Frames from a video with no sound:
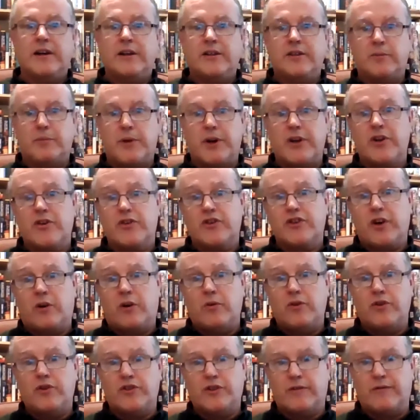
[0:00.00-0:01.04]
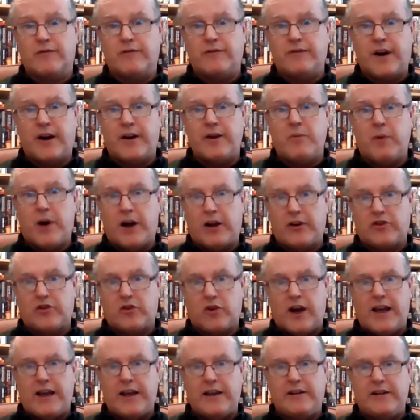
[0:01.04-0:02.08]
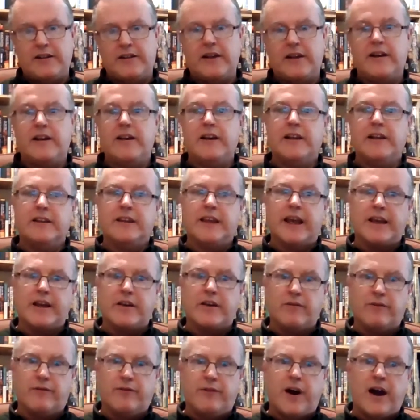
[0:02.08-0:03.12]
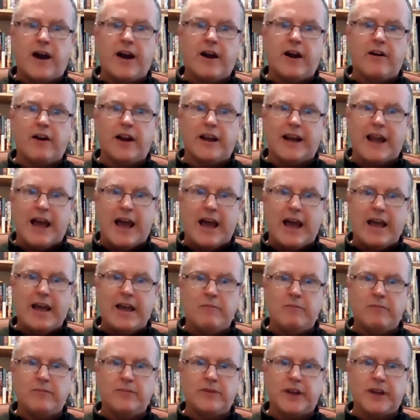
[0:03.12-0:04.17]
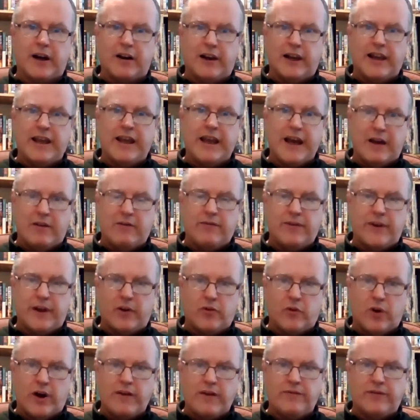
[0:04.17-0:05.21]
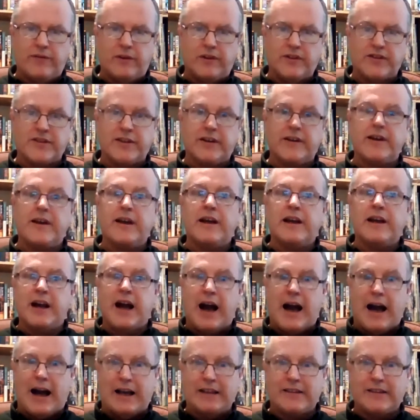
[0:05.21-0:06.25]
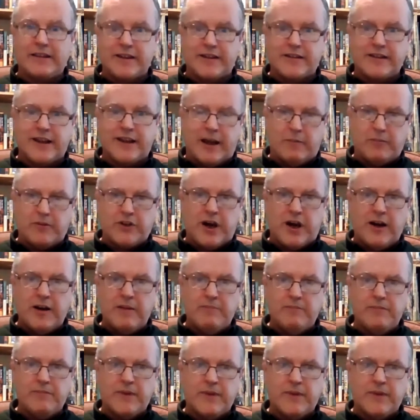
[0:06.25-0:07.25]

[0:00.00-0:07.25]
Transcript: The British soldiers are very well trained. They can fire and aim their Lee Enfield rifles at the same time,